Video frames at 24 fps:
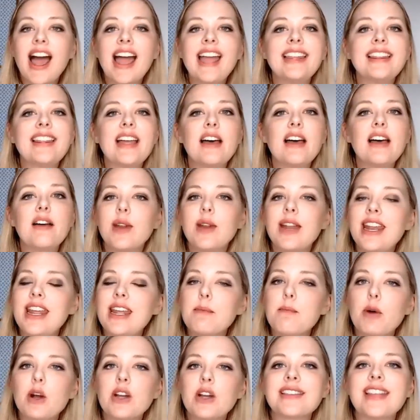I love
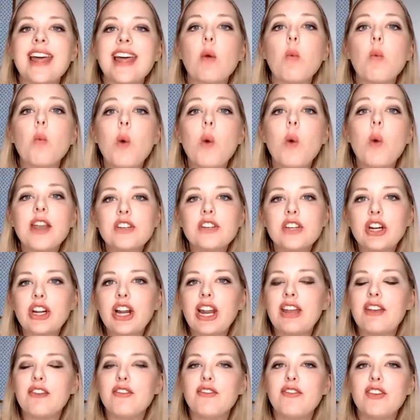reading books like Wonder
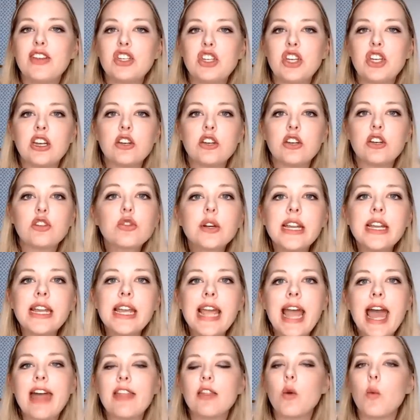and Fish in a
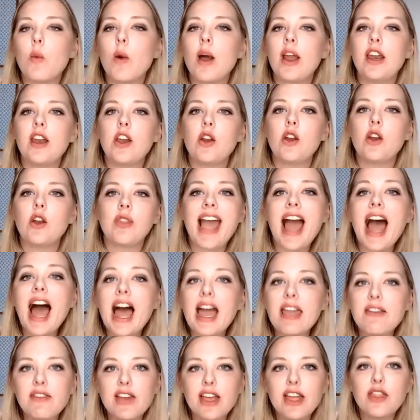Tree and The One and Only
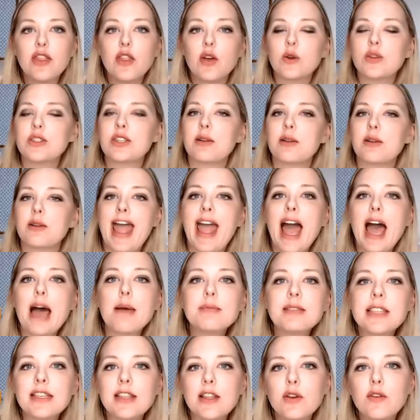Ivan. Those are my
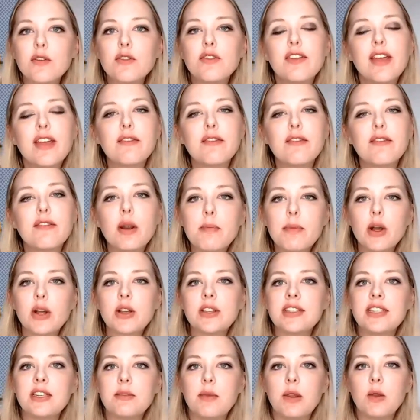absolute favorite
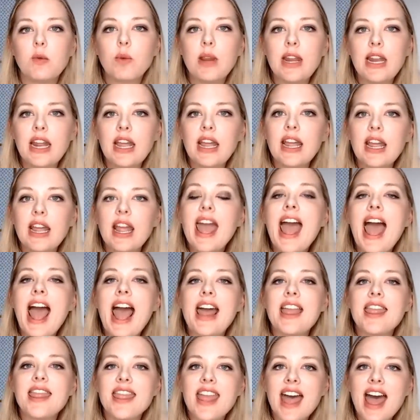books to be reading.
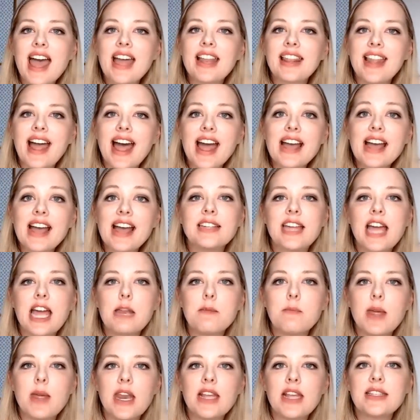And that last
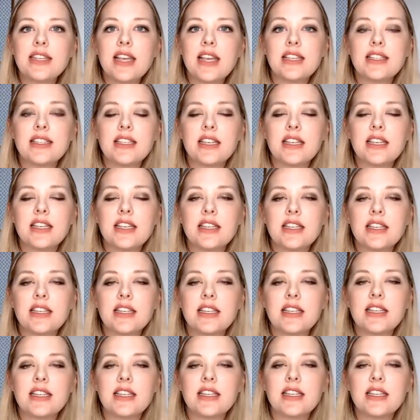10 minutes is a
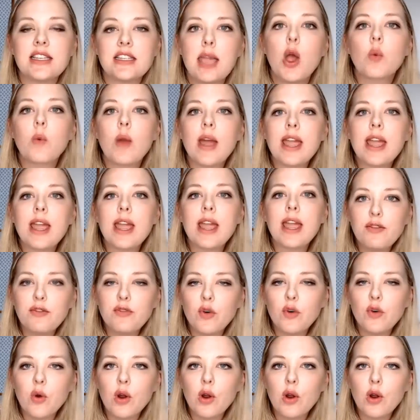time right
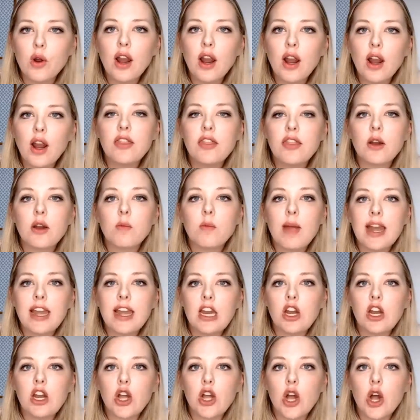before they're
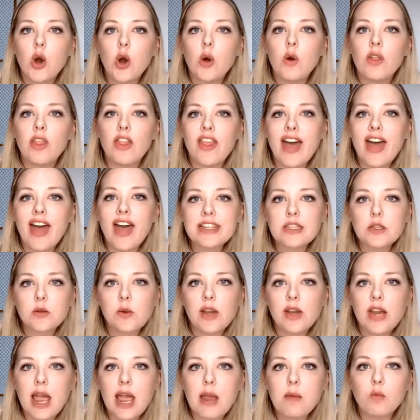ready to go. That's
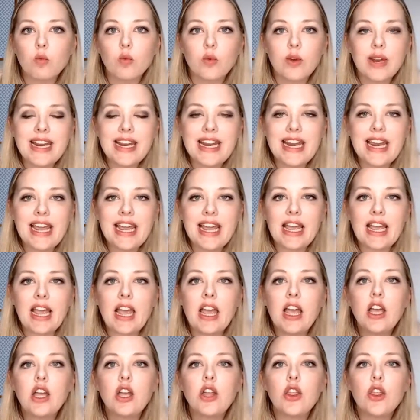when I'm reading
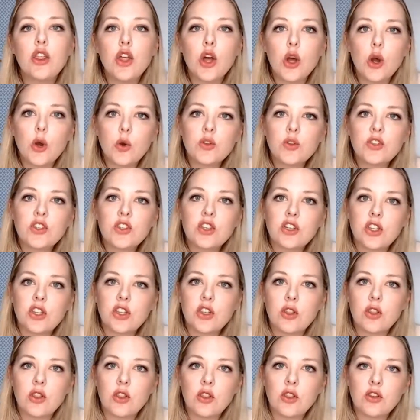those
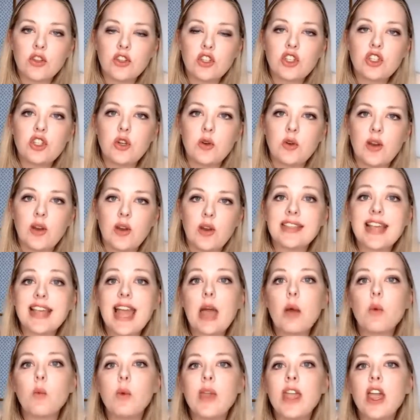to students.
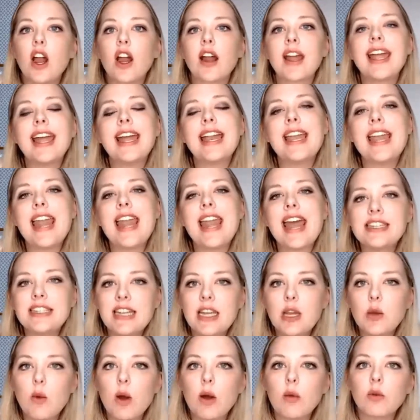And we are
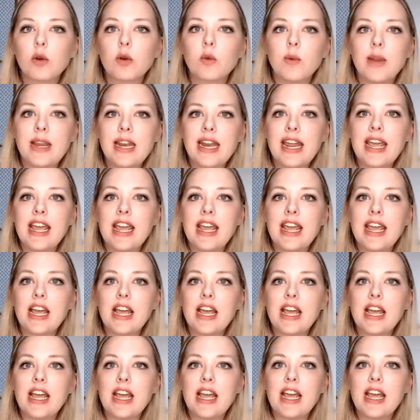connecting what we're reading
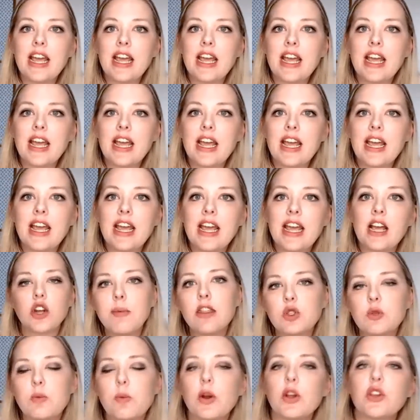long
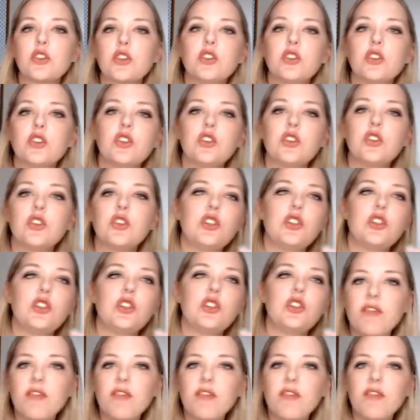term in those books to
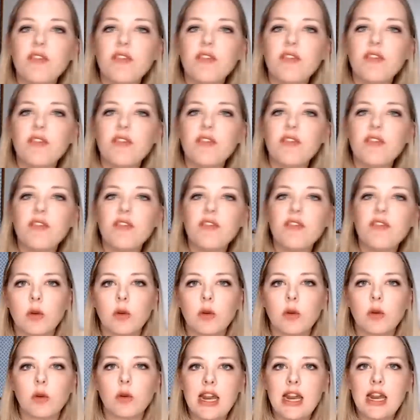all of the other things
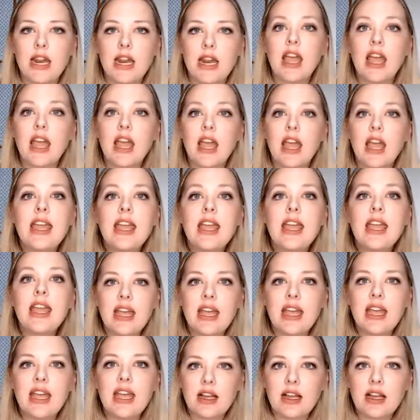that we're reading
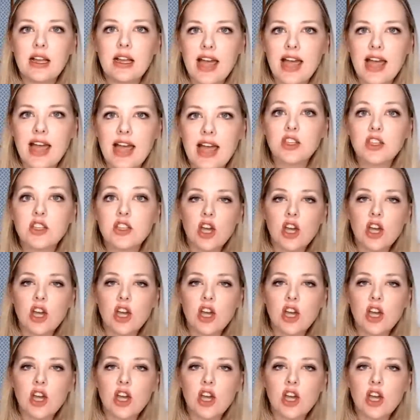in class.